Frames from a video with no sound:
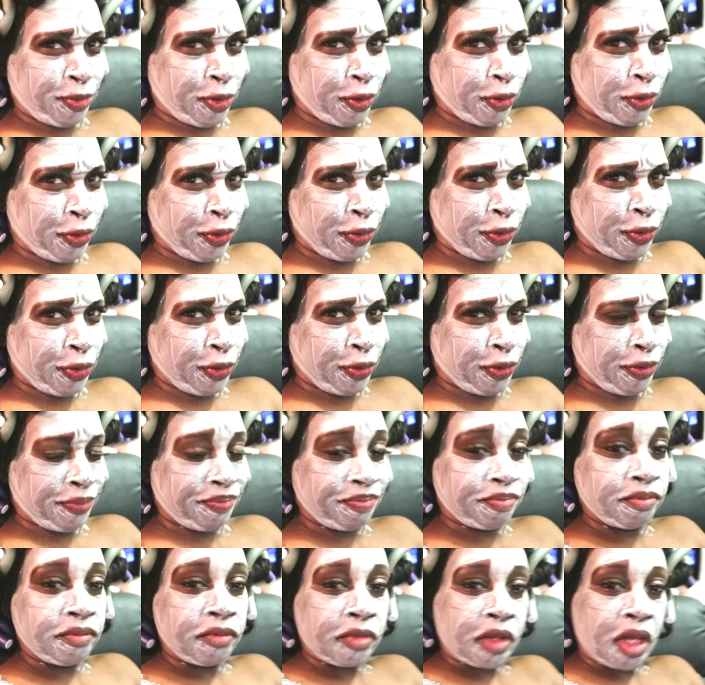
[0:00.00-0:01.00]
Girl.
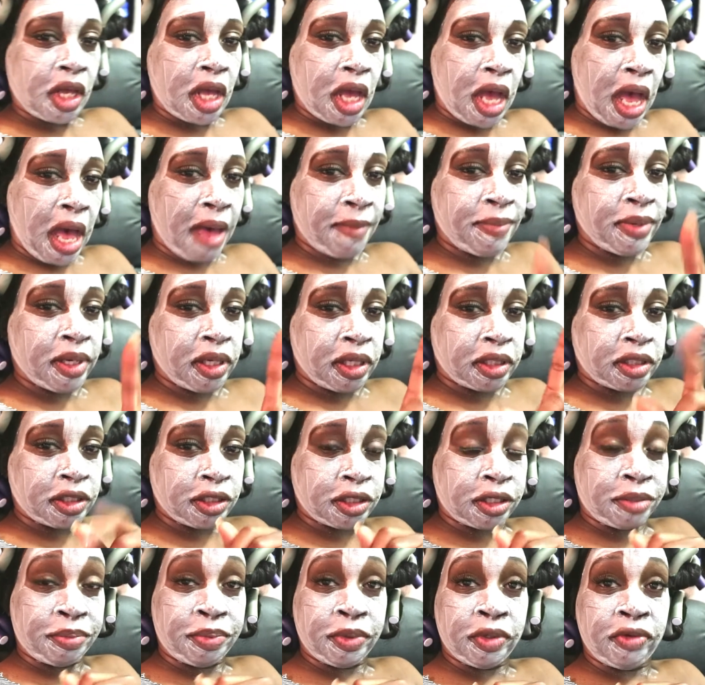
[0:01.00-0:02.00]
I've been at
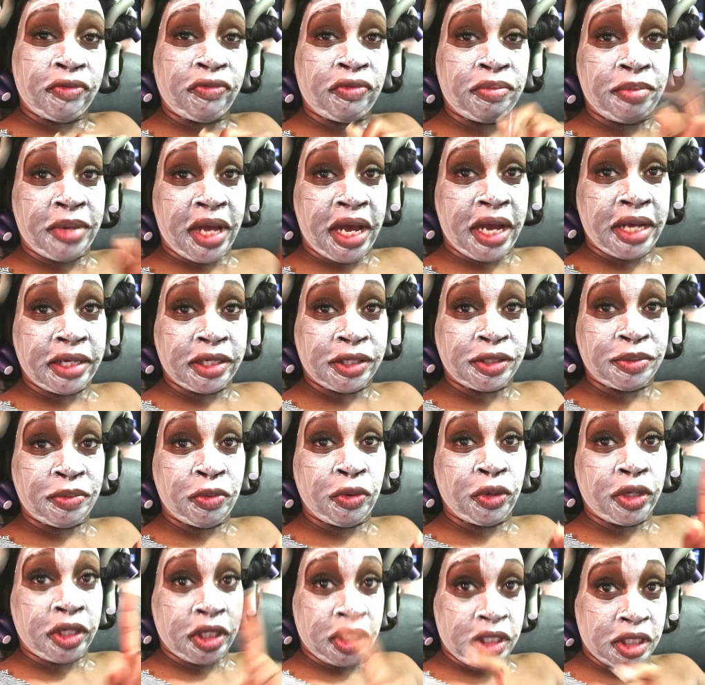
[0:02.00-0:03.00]
this computer from 9 this
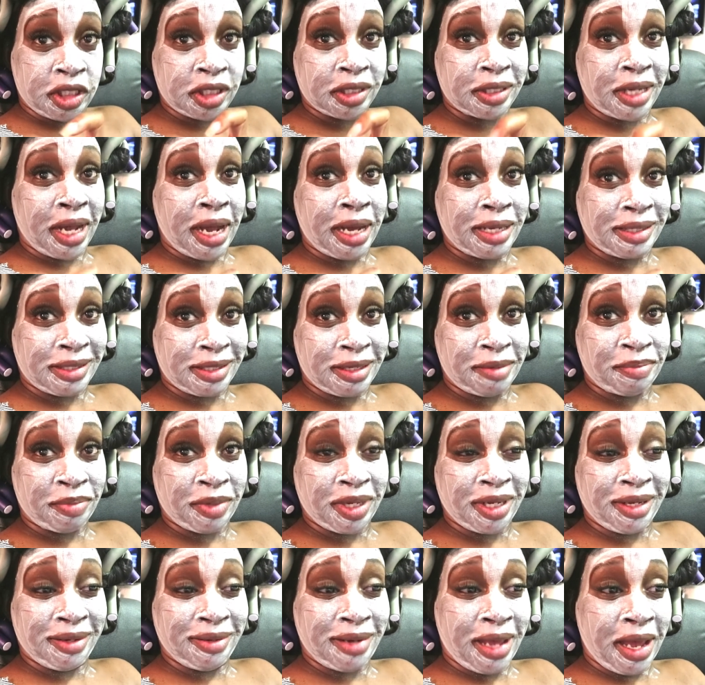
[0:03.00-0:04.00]
morning and it's 9
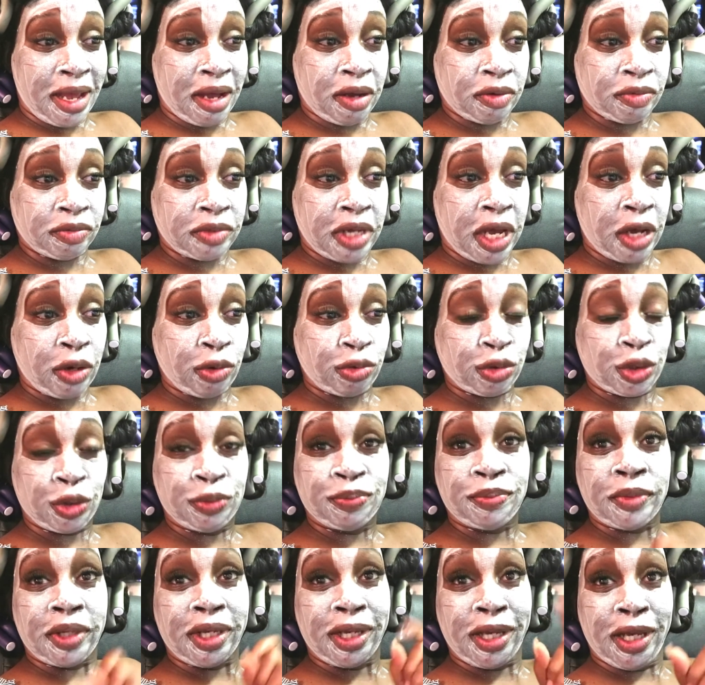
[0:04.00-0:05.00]
something now,
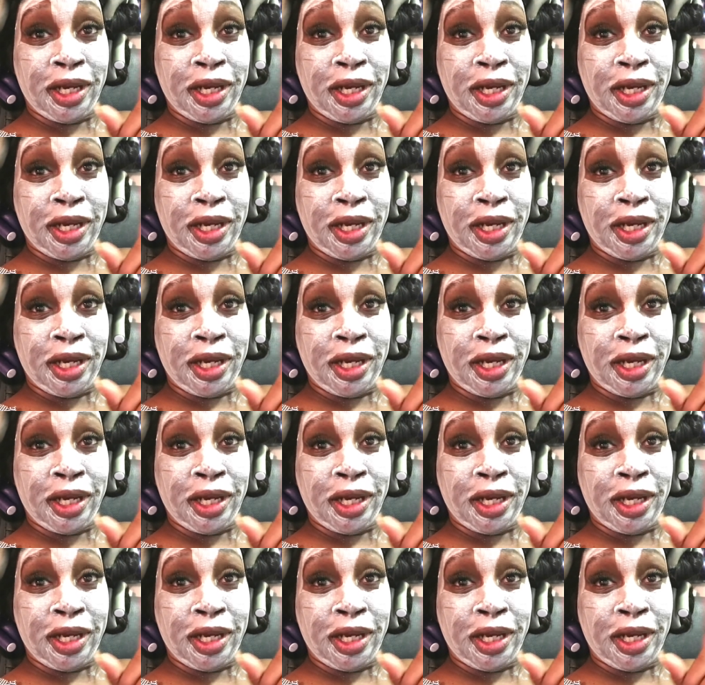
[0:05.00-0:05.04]
902.